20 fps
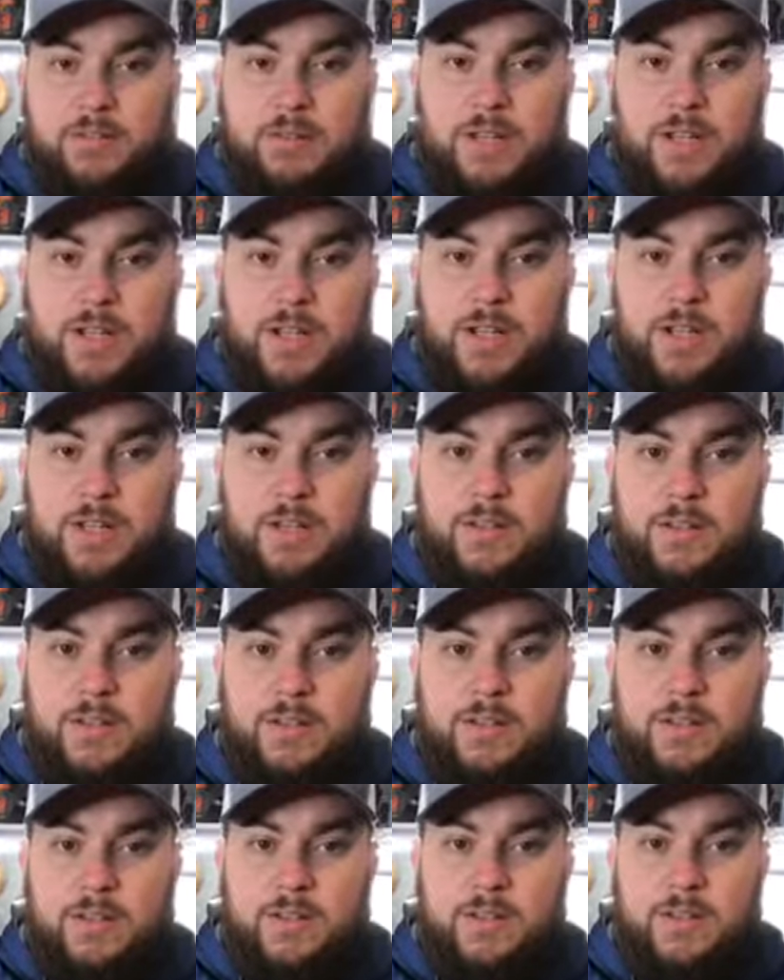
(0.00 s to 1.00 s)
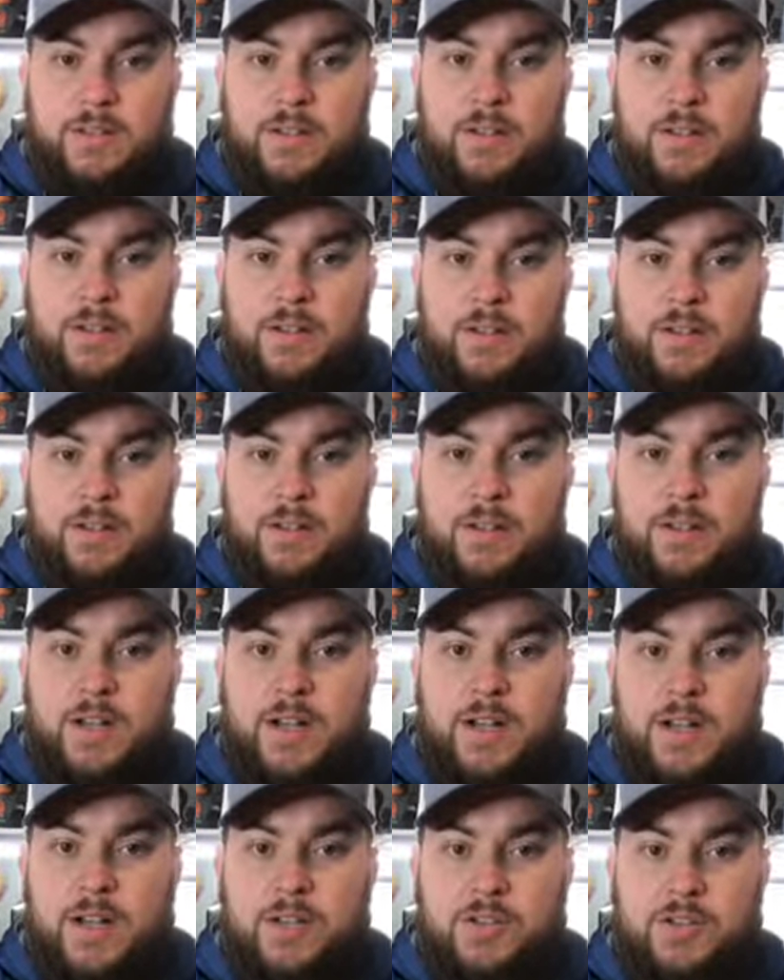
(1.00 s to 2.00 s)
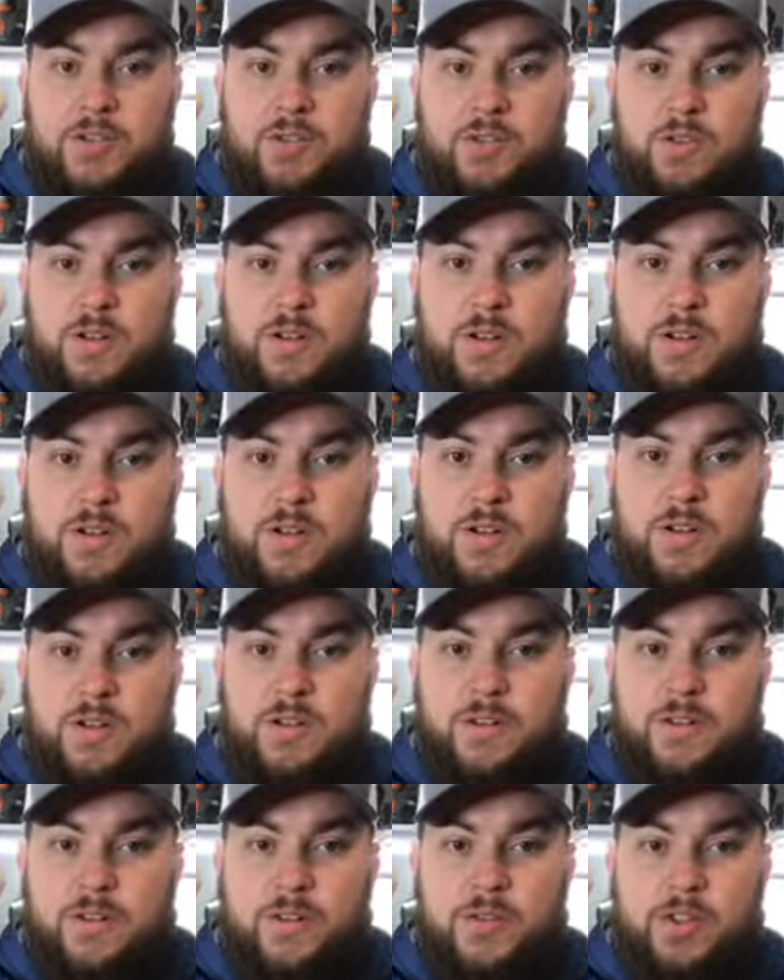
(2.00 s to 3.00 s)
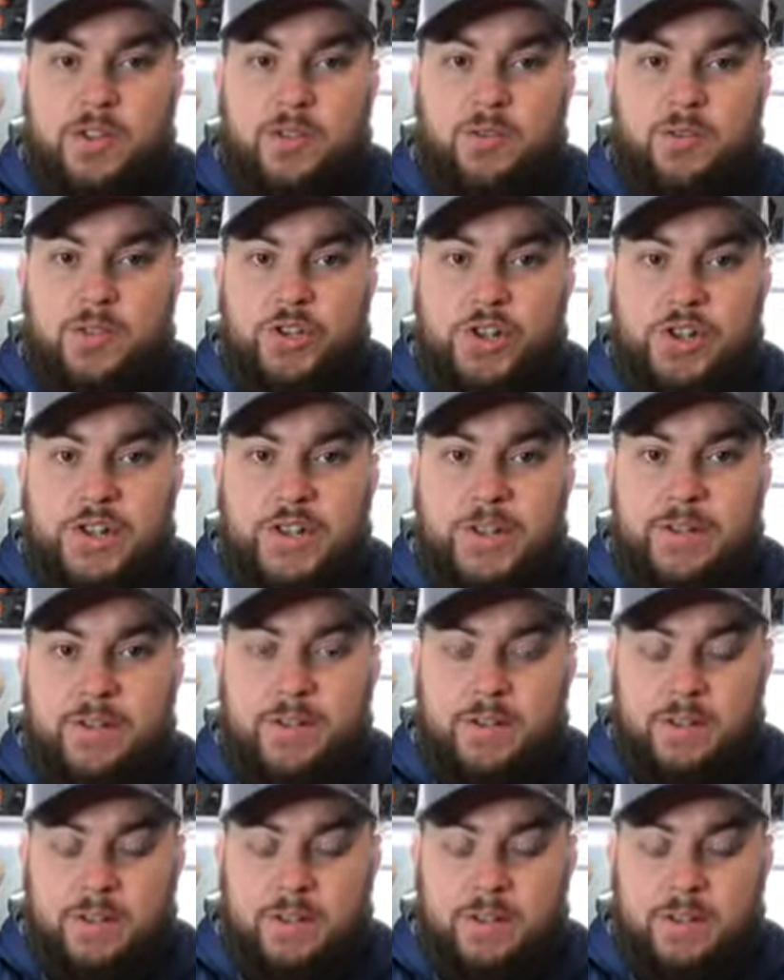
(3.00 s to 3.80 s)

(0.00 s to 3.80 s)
look on your wood